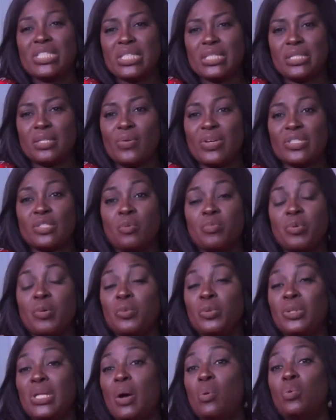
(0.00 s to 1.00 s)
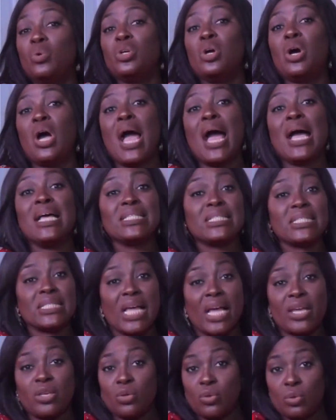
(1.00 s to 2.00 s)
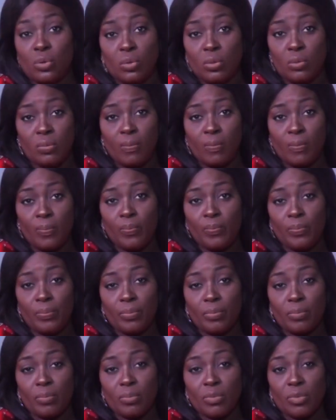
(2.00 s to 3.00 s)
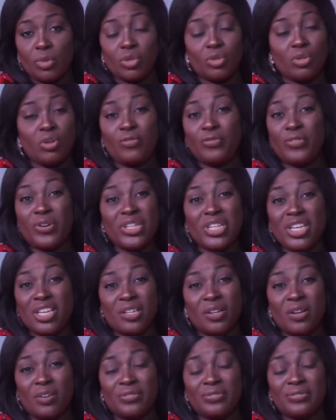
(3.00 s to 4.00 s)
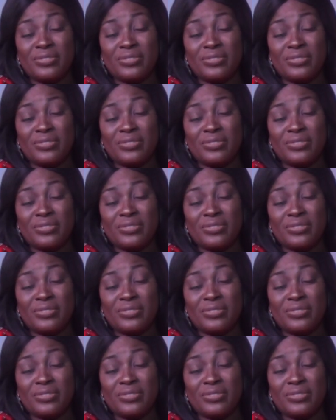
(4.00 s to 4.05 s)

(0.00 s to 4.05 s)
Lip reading: There were some people that would not answer you. Do you know, funny enough,